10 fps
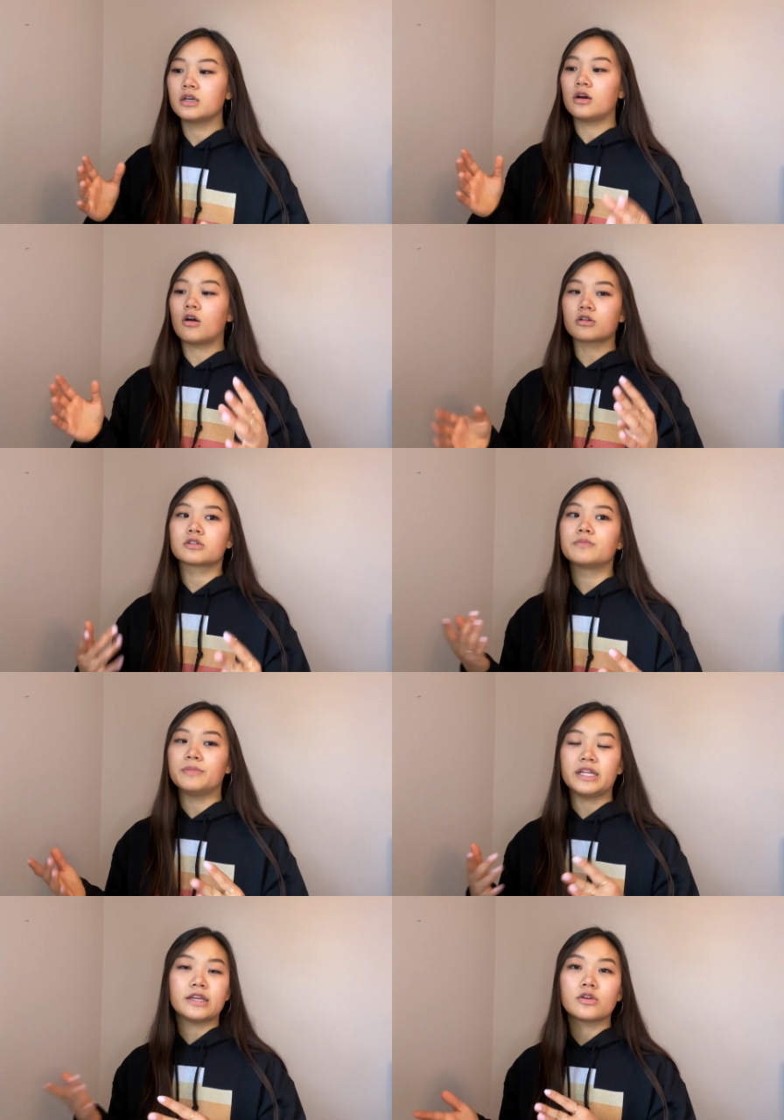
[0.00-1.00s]
aren't
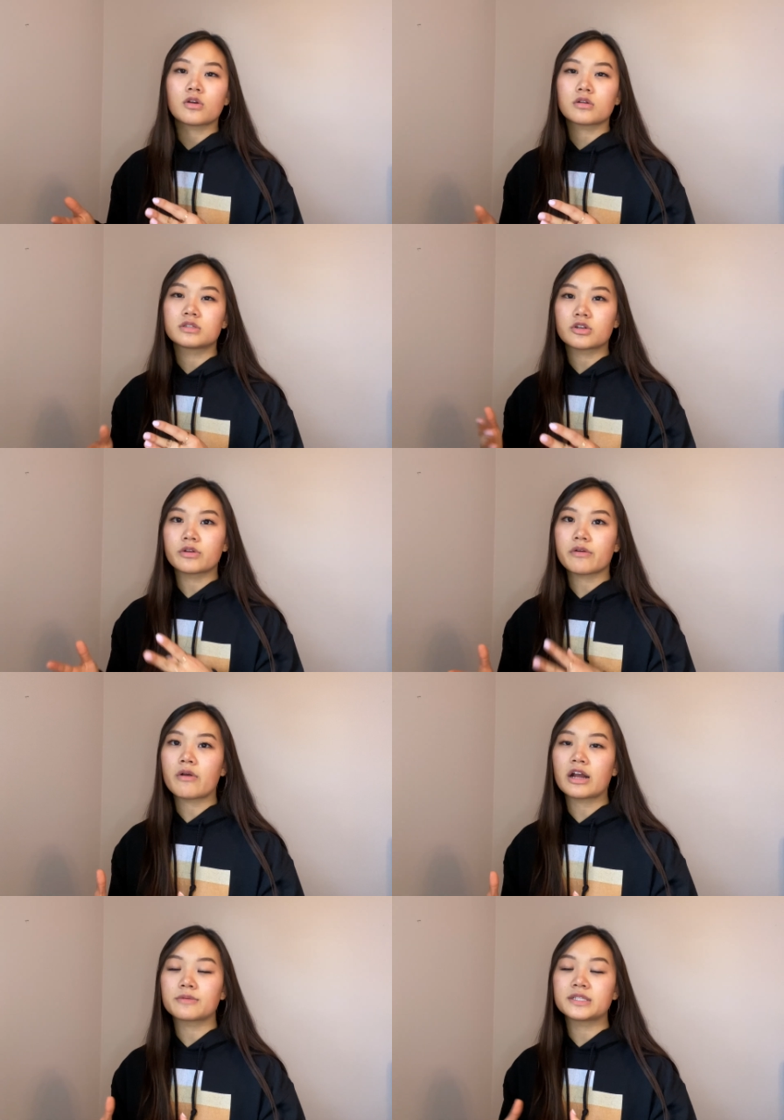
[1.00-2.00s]
meeting your degree
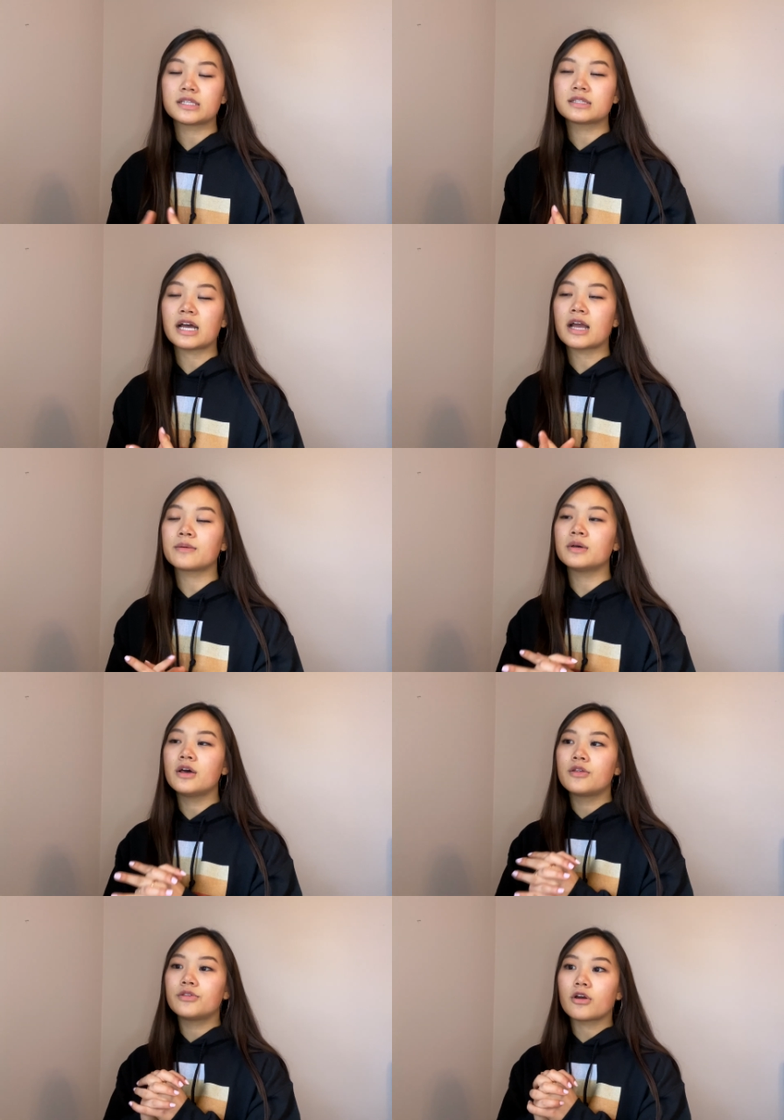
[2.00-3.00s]
requirements in time,
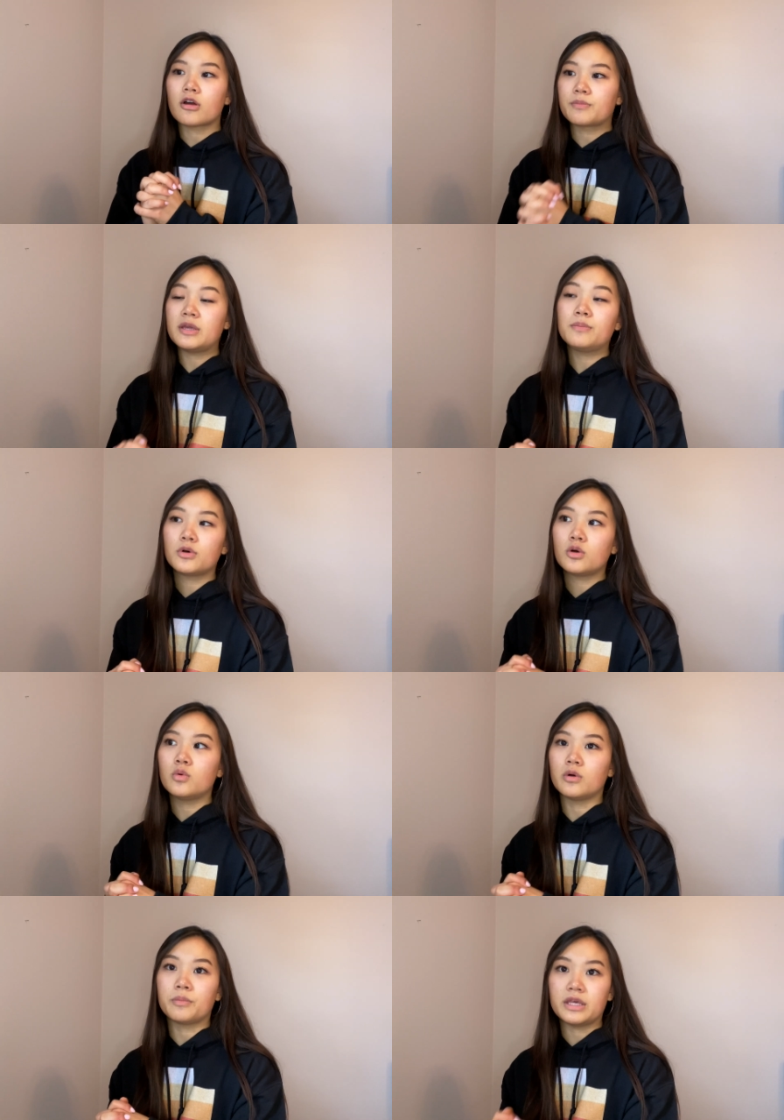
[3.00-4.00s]
there are people who
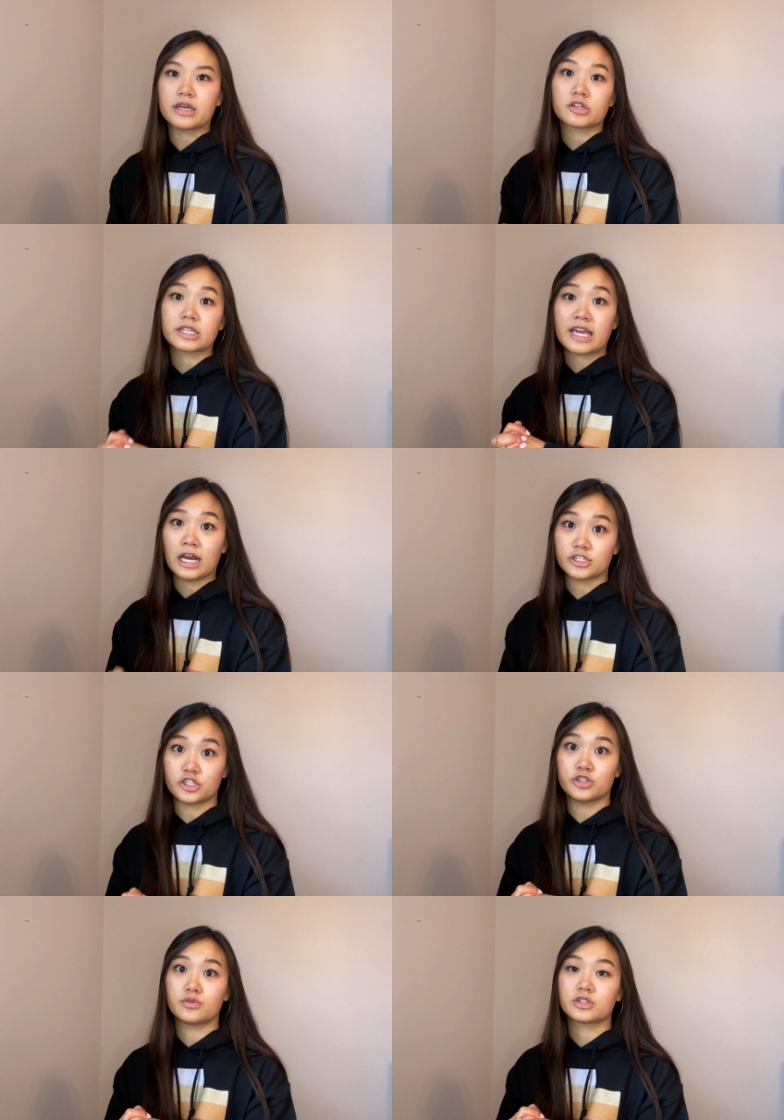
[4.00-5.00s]
will be there to catch
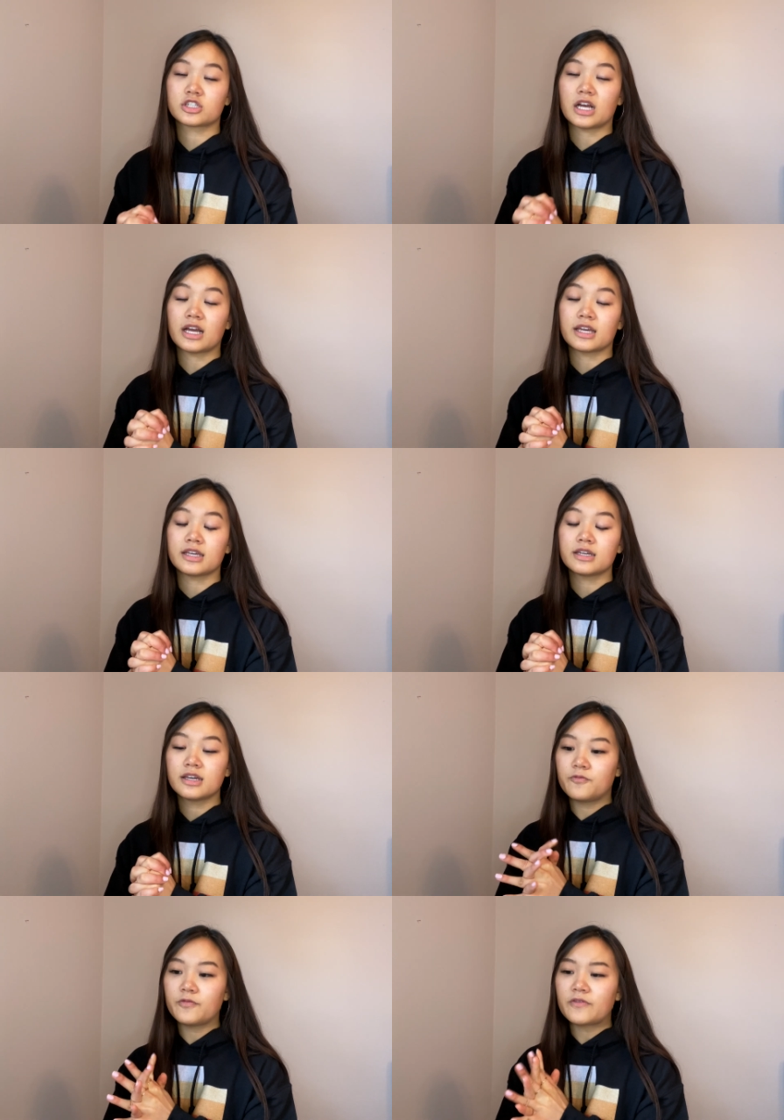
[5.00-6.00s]
you, which I
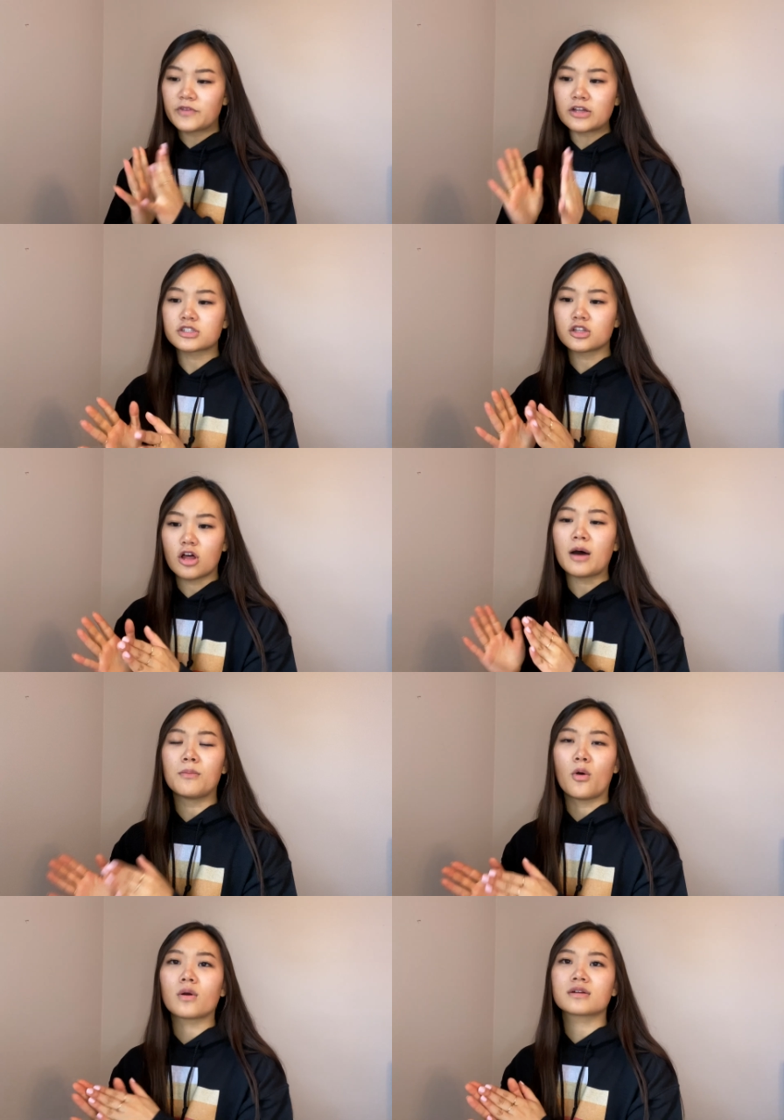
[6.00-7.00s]
felt a lot
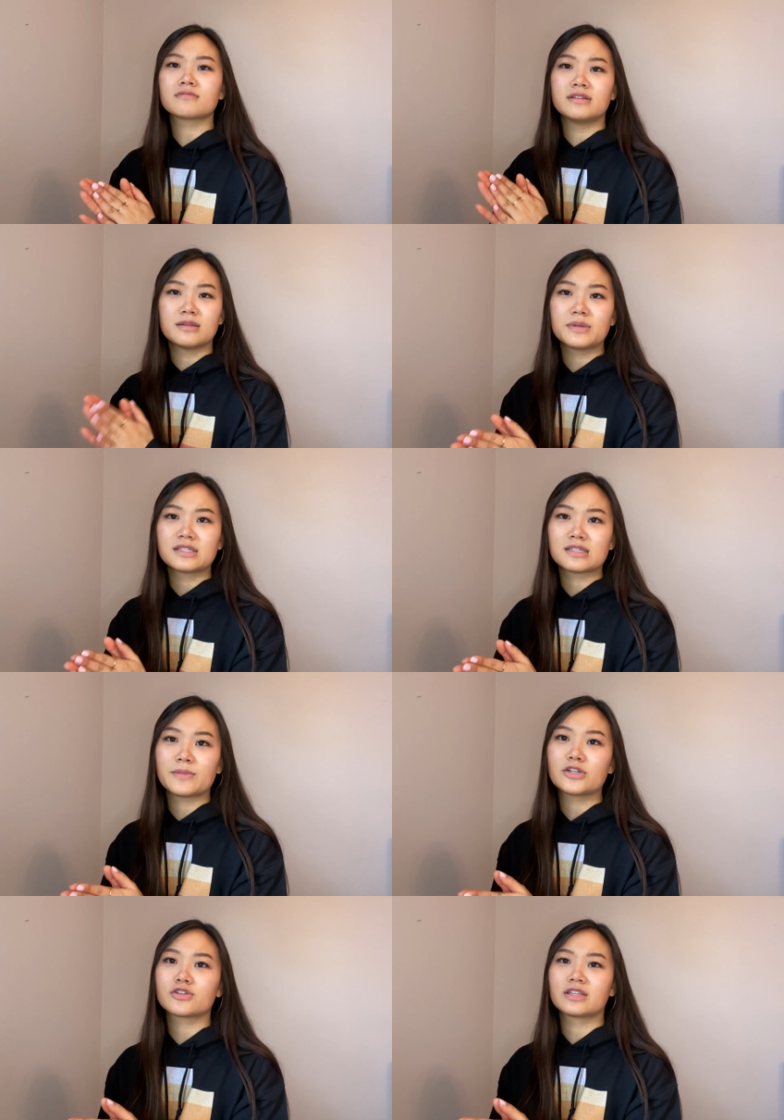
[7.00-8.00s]
more in the business
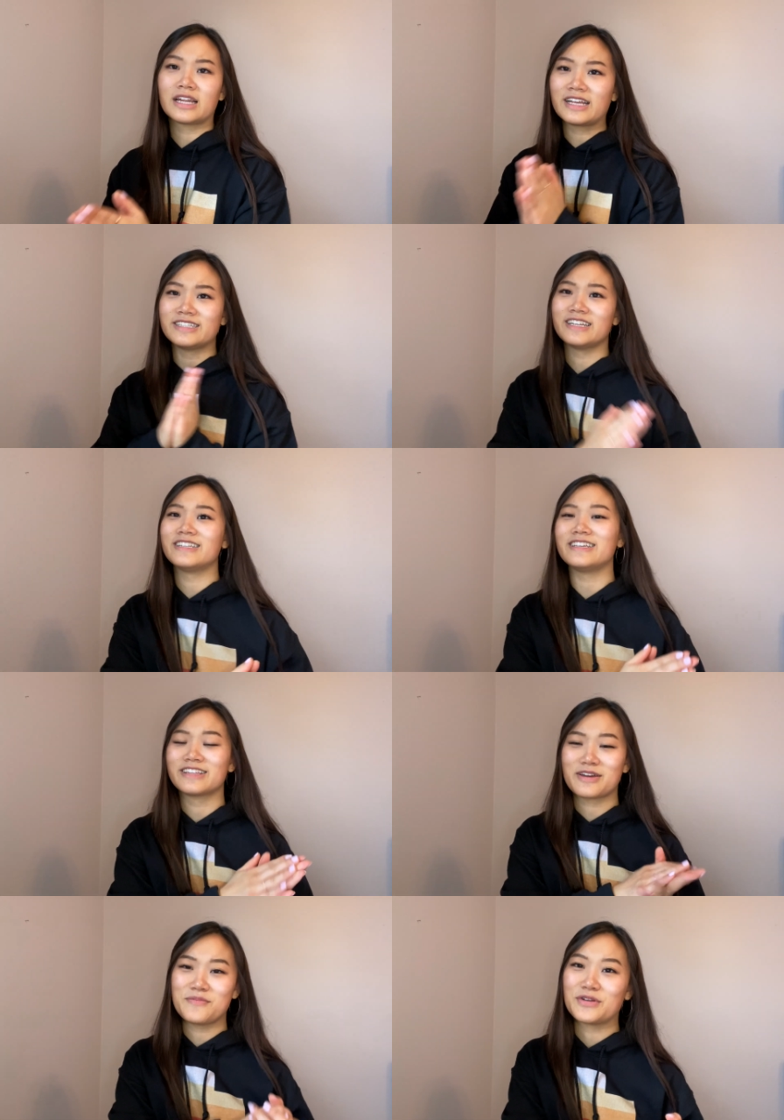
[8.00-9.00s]
major than I did in the
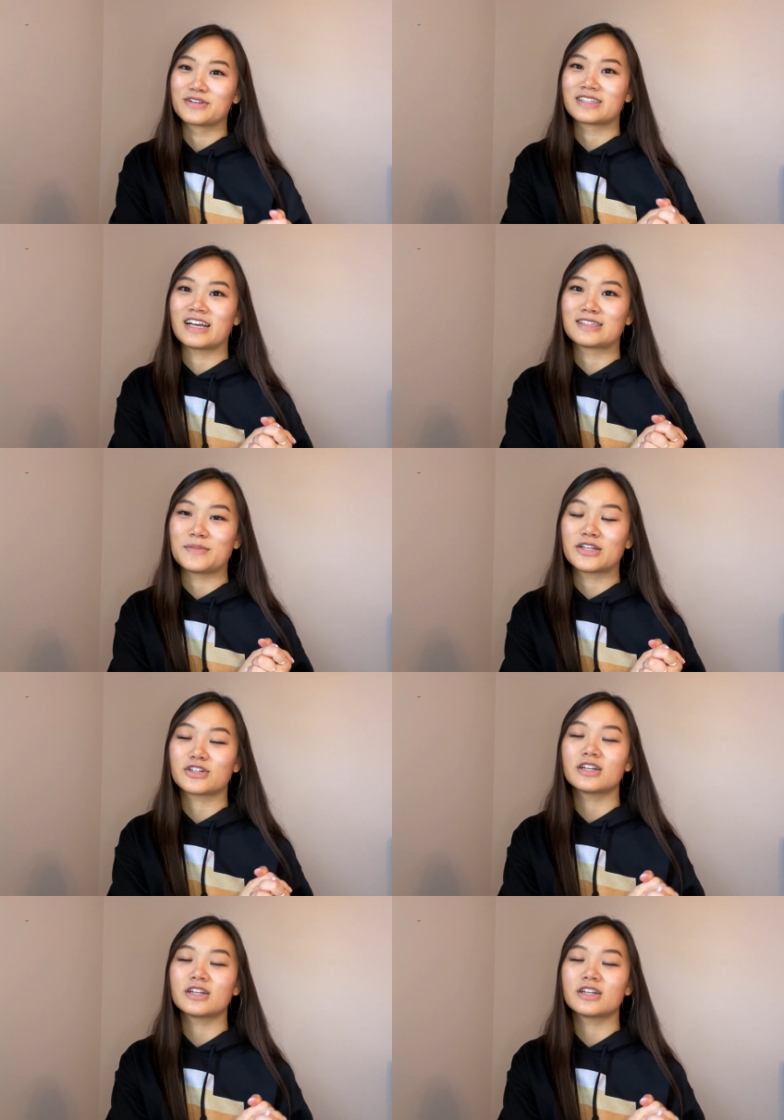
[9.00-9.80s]
computer science major.